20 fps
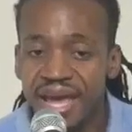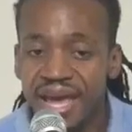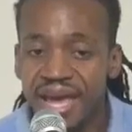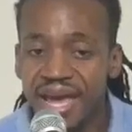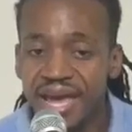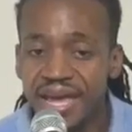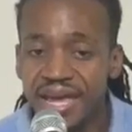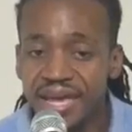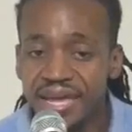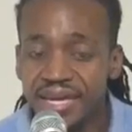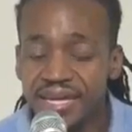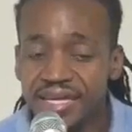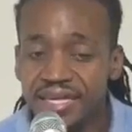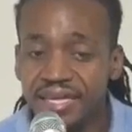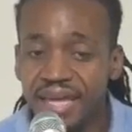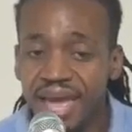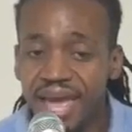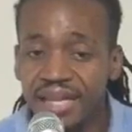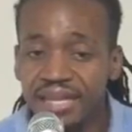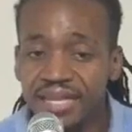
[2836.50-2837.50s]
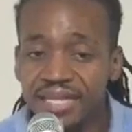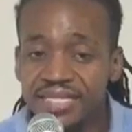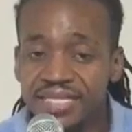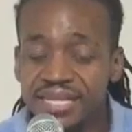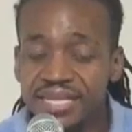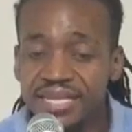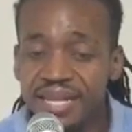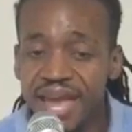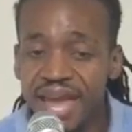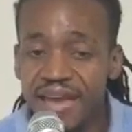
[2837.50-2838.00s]
and likely
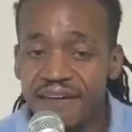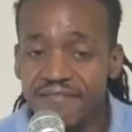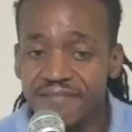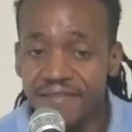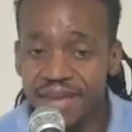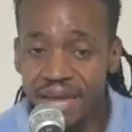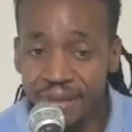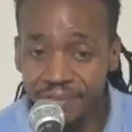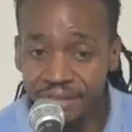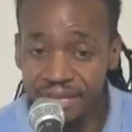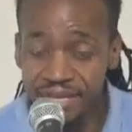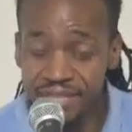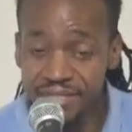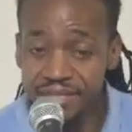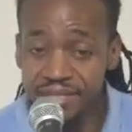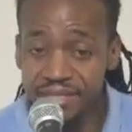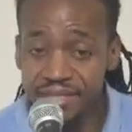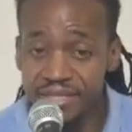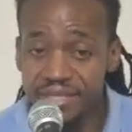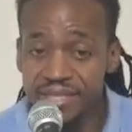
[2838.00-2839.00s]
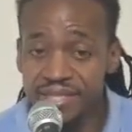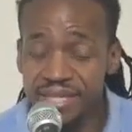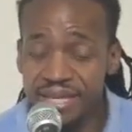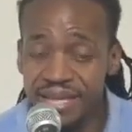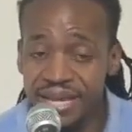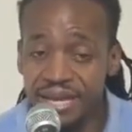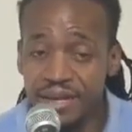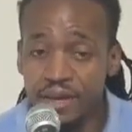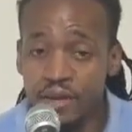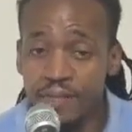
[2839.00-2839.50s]
didn't have families that
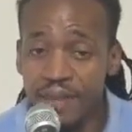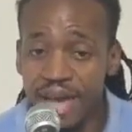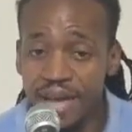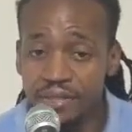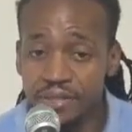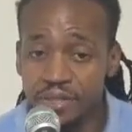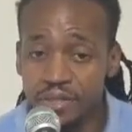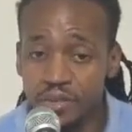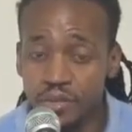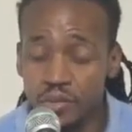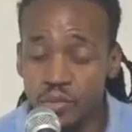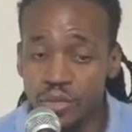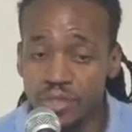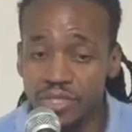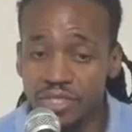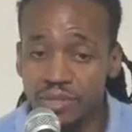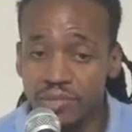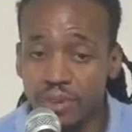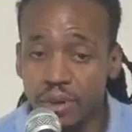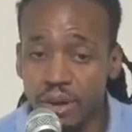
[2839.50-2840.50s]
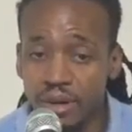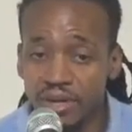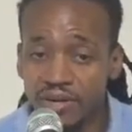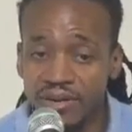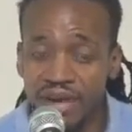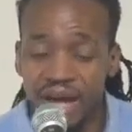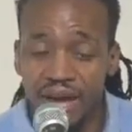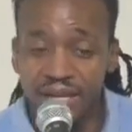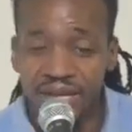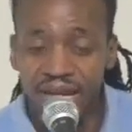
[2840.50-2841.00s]
they could go back to, which is a part of
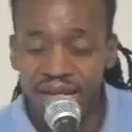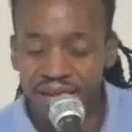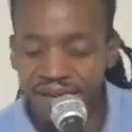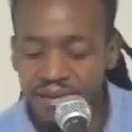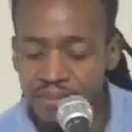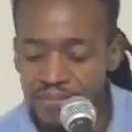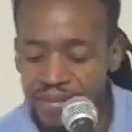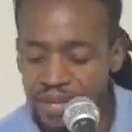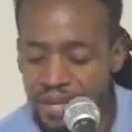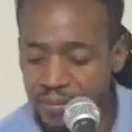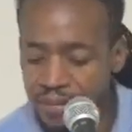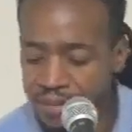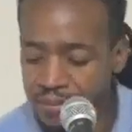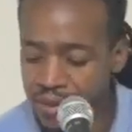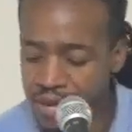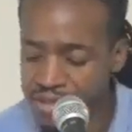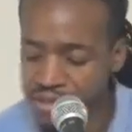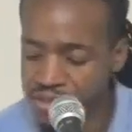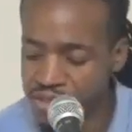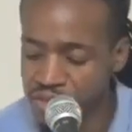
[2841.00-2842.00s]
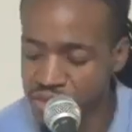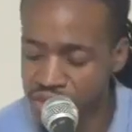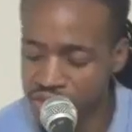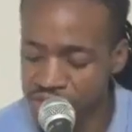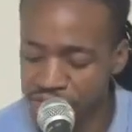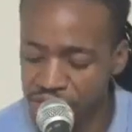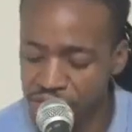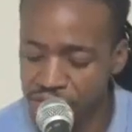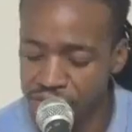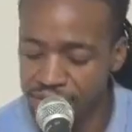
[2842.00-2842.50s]
how they ended up becoming prostitutes in the
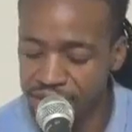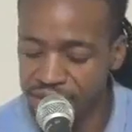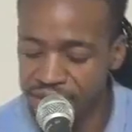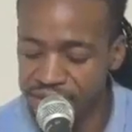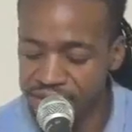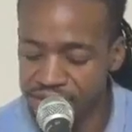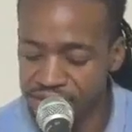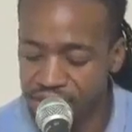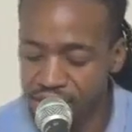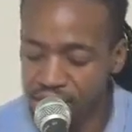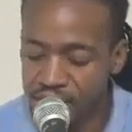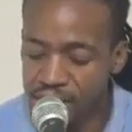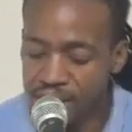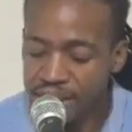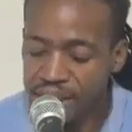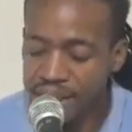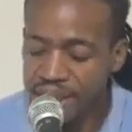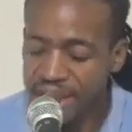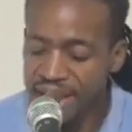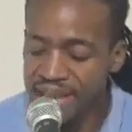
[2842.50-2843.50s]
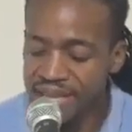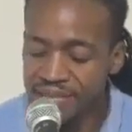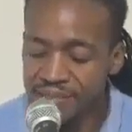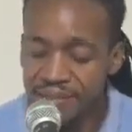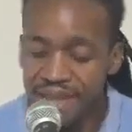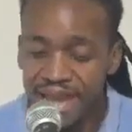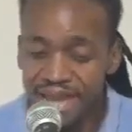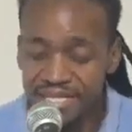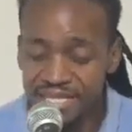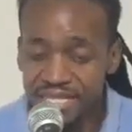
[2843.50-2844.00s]
first place. And the
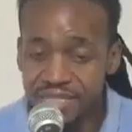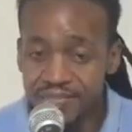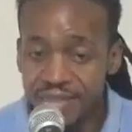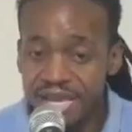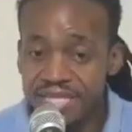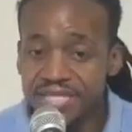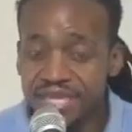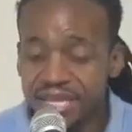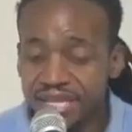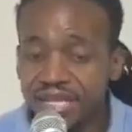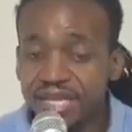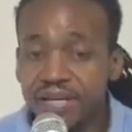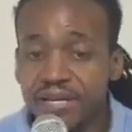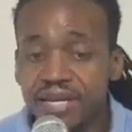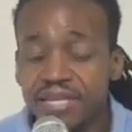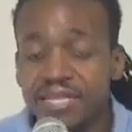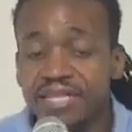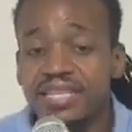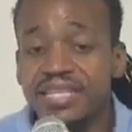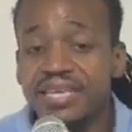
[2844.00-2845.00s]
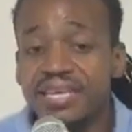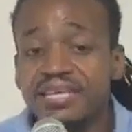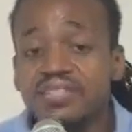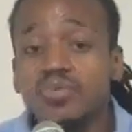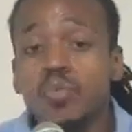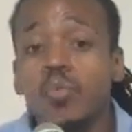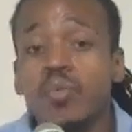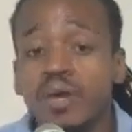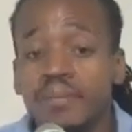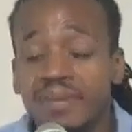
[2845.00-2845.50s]
passage makes it clear that these
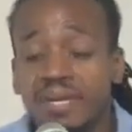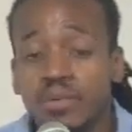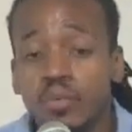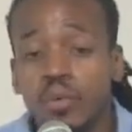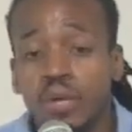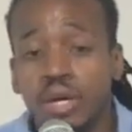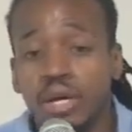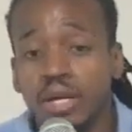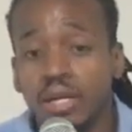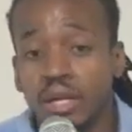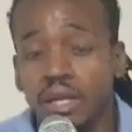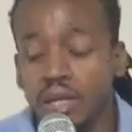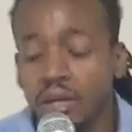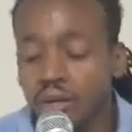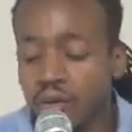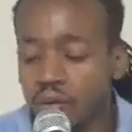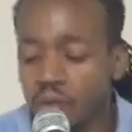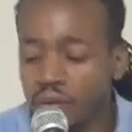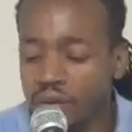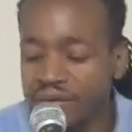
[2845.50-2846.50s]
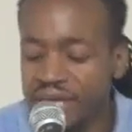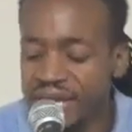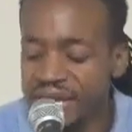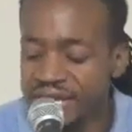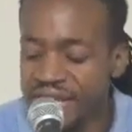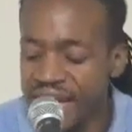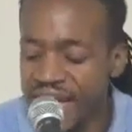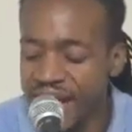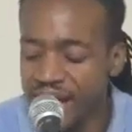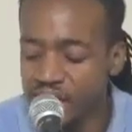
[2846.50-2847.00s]
women were alone
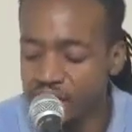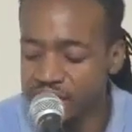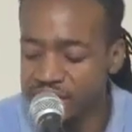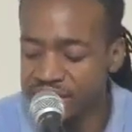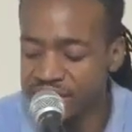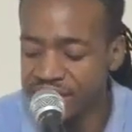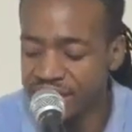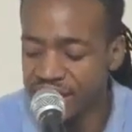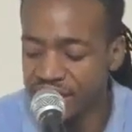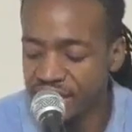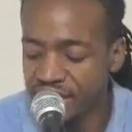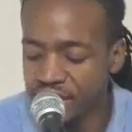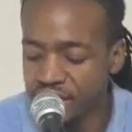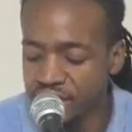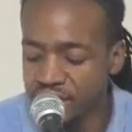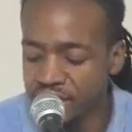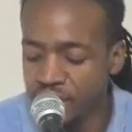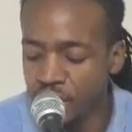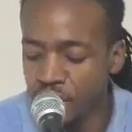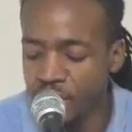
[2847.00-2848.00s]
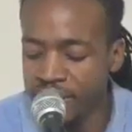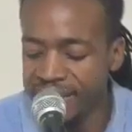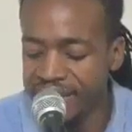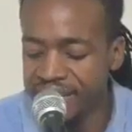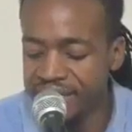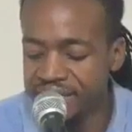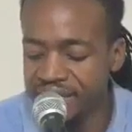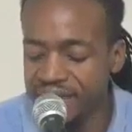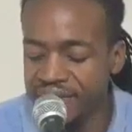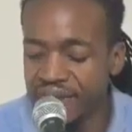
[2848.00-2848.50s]
in the house together, supporting
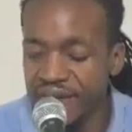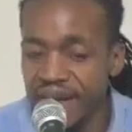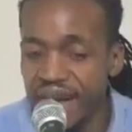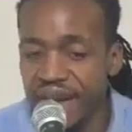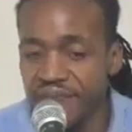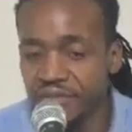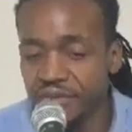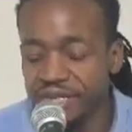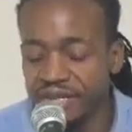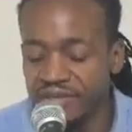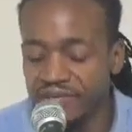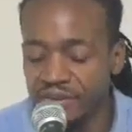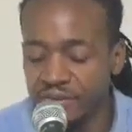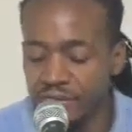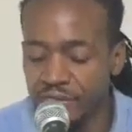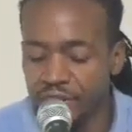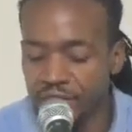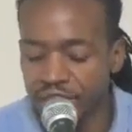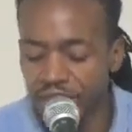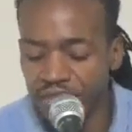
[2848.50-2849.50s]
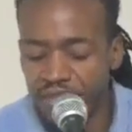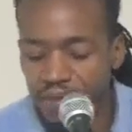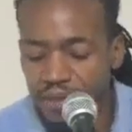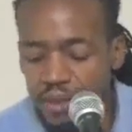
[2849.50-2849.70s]
each other after giving birth.